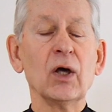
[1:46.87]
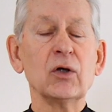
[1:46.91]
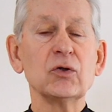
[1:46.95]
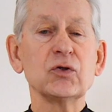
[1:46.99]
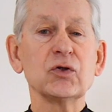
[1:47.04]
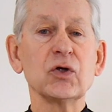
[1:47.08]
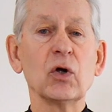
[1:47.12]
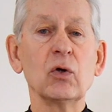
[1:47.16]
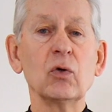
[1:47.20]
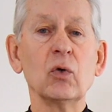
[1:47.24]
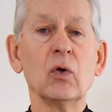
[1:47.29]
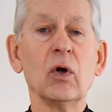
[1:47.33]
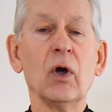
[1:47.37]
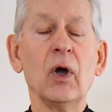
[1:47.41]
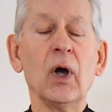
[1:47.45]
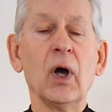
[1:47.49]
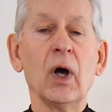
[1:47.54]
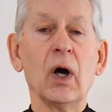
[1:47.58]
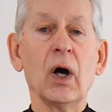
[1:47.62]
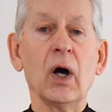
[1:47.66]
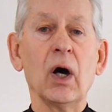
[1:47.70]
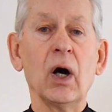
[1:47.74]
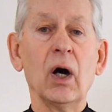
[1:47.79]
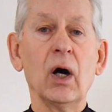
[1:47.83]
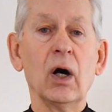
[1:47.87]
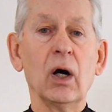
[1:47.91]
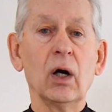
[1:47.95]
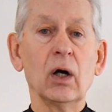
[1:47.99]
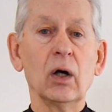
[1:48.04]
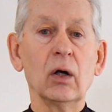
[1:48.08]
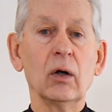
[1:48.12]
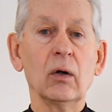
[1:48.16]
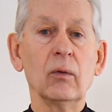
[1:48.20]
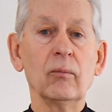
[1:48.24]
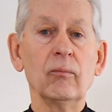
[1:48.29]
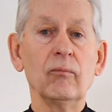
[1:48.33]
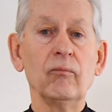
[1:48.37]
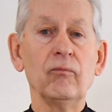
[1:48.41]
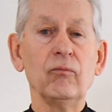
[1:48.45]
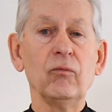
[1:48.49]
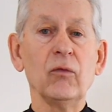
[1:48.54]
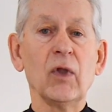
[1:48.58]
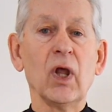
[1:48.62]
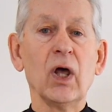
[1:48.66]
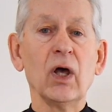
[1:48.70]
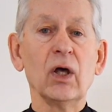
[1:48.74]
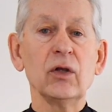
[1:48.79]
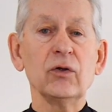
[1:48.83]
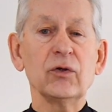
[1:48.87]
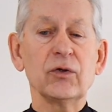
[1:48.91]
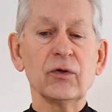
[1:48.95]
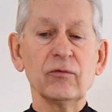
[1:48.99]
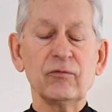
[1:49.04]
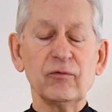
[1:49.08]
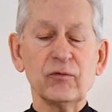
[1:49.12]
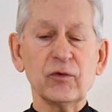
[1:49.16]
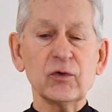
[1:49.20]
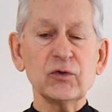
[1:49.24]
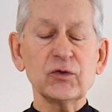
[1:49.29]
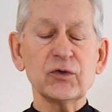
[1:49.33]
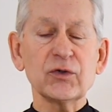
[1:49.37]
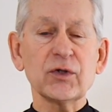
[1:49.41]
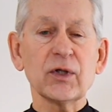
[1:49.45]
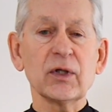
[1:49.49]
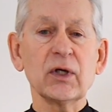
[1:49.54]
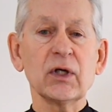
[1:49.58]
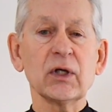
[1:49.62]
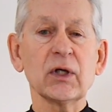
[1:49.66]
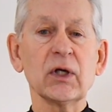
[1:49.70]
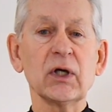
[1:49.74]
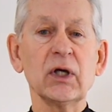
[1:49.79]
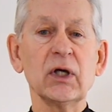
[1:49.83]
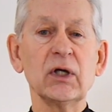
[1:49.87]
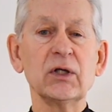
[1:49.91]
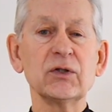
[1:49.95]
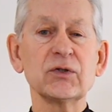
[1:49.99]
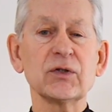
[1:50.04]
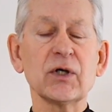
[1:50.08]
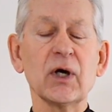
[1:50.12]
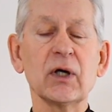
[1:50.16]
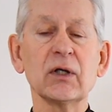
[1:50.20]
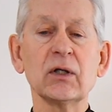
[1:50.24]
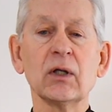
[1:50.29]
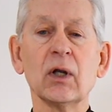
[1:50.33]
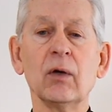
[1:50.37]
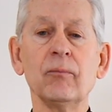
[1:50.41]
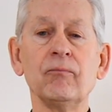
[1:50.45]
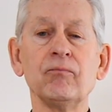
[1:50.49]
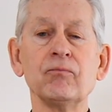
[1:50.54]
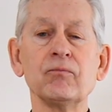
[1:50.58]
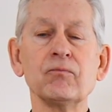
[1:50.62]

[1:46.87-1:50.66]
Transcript: So the first thing is that